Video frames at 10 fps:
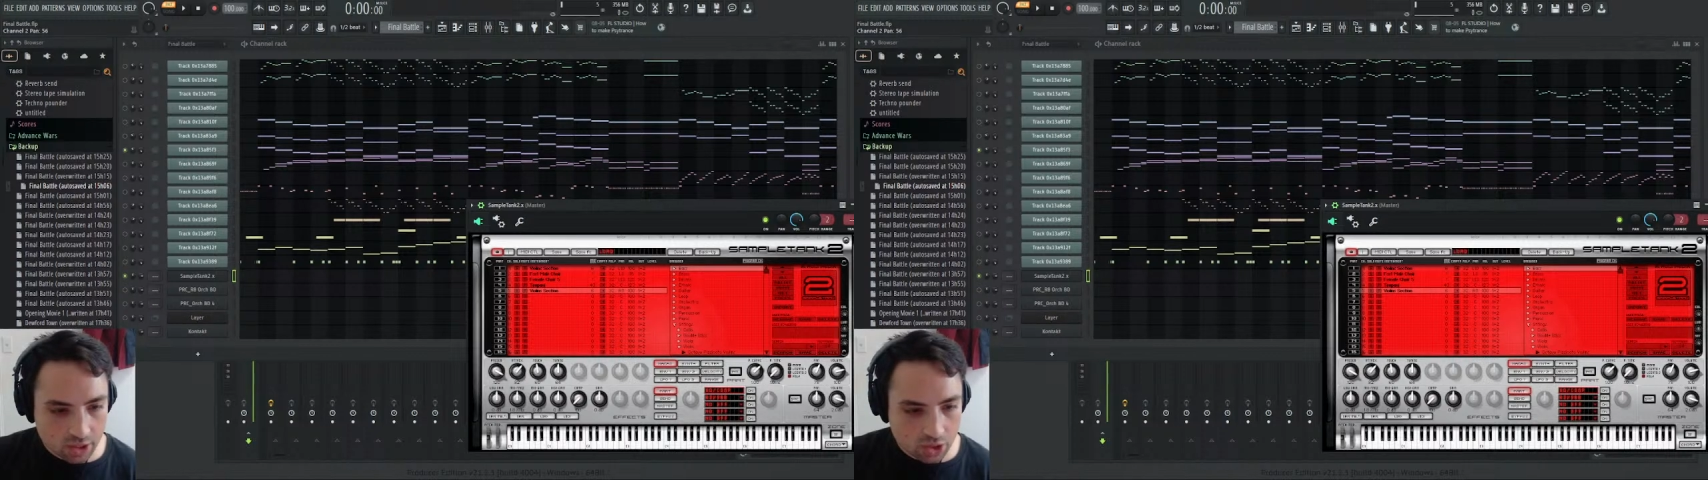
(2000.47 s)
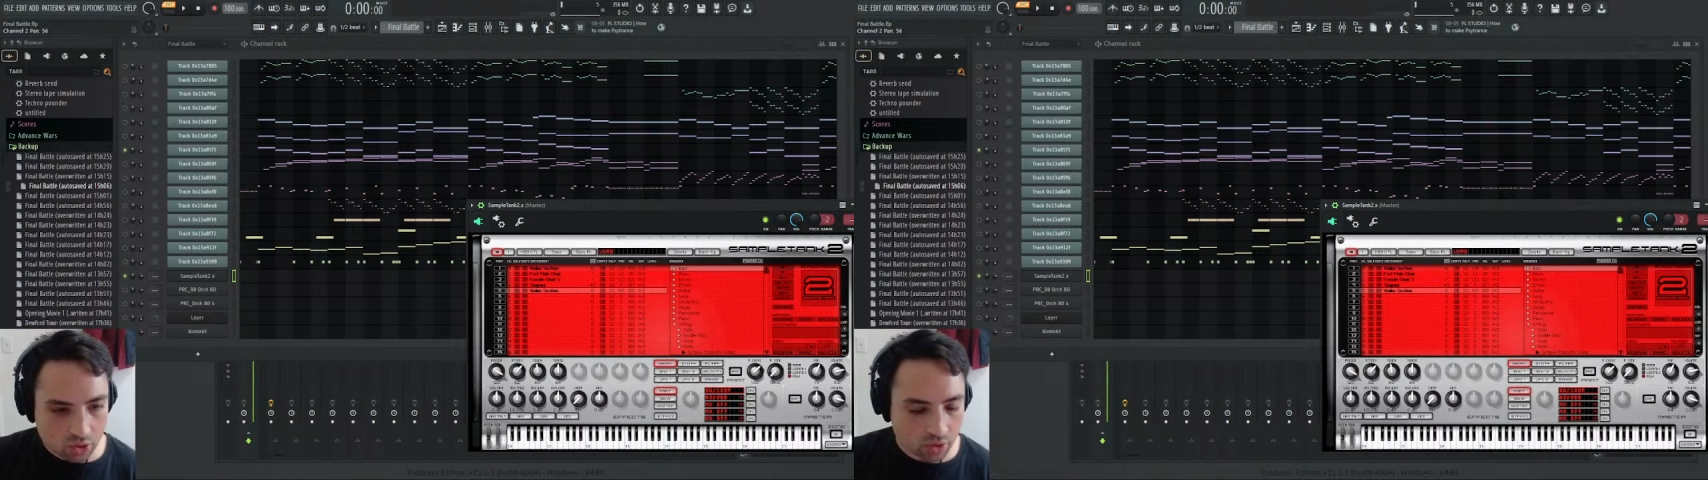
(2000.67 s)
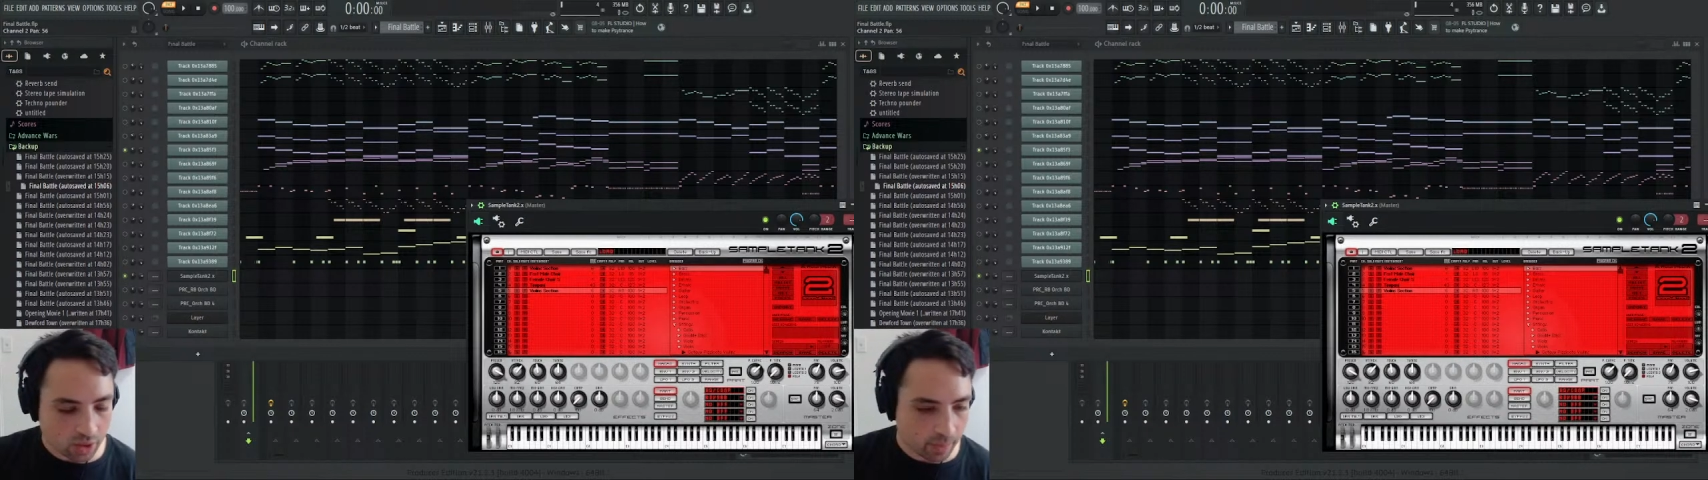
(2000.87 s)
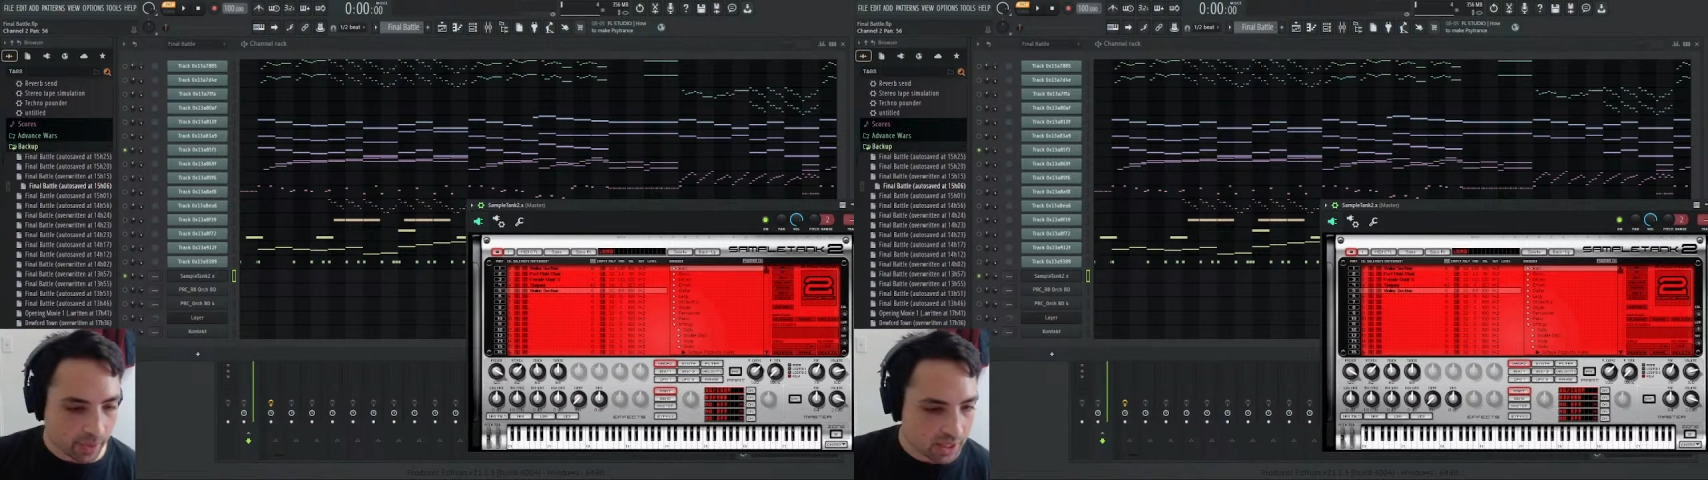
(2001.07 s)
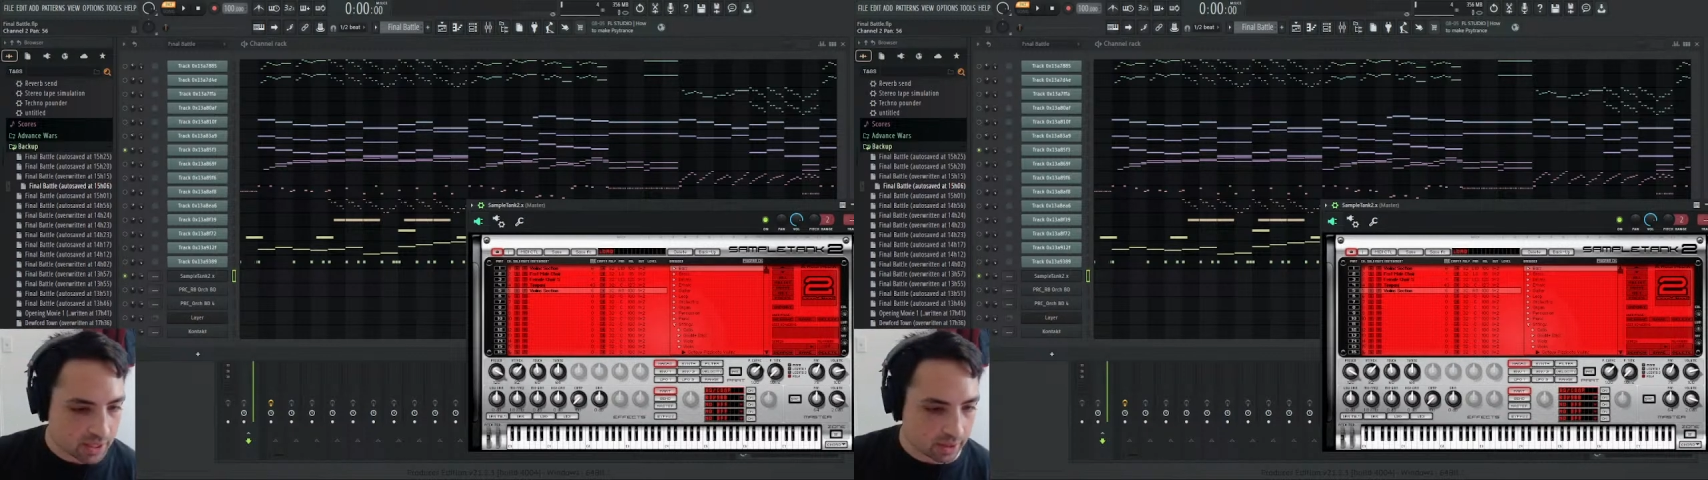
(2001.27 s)
So they're
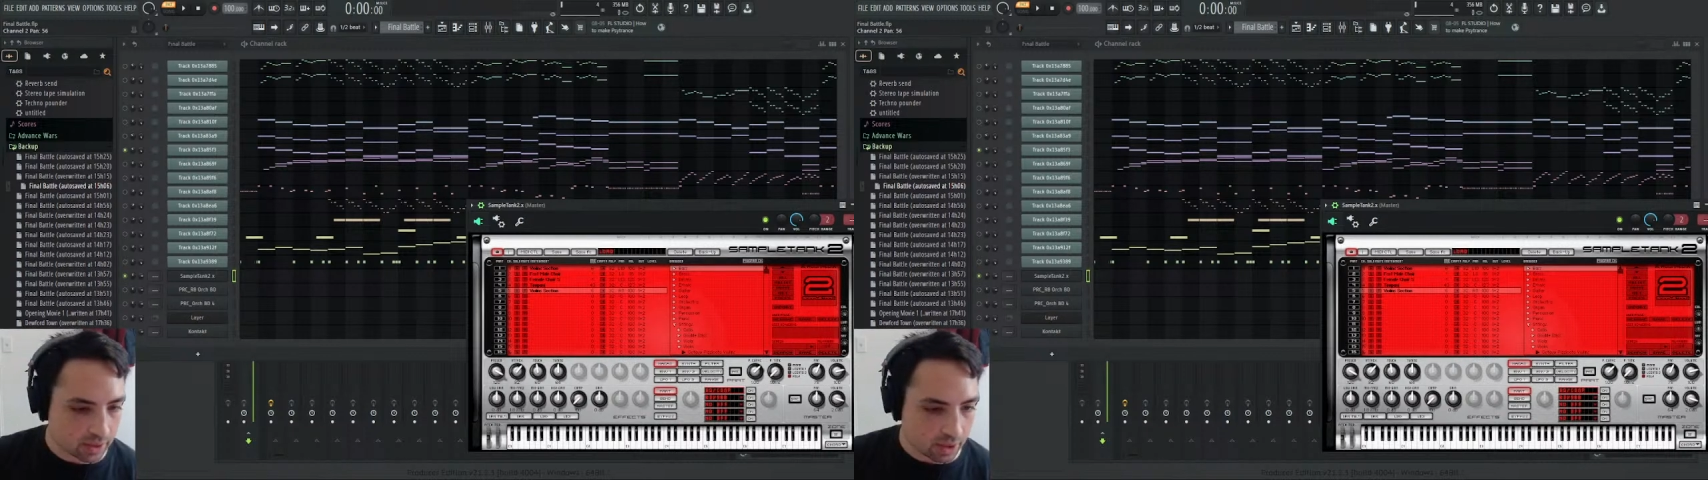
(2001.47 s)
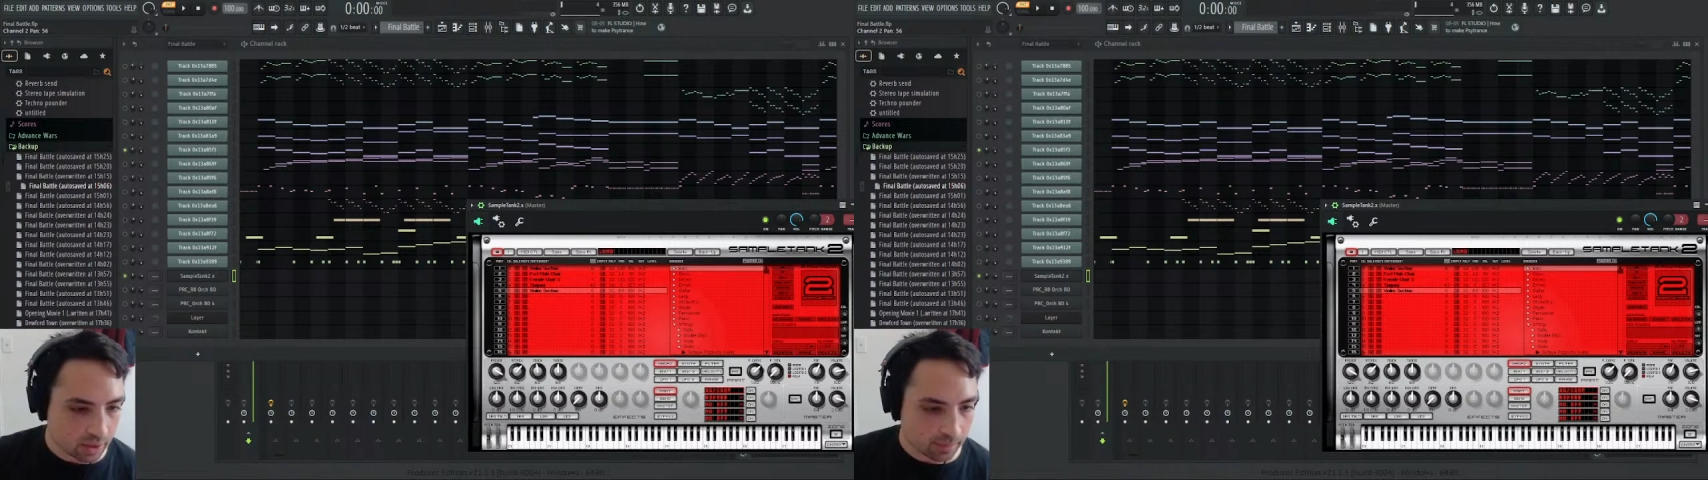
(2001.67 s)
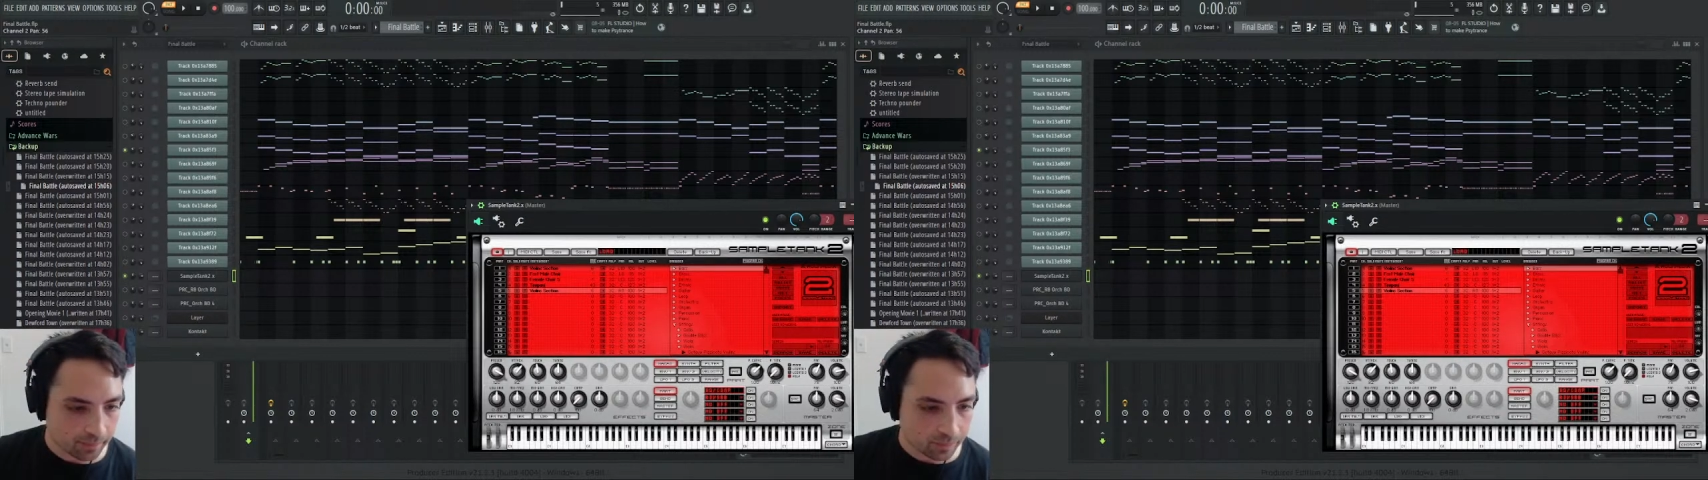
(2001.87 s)
basically,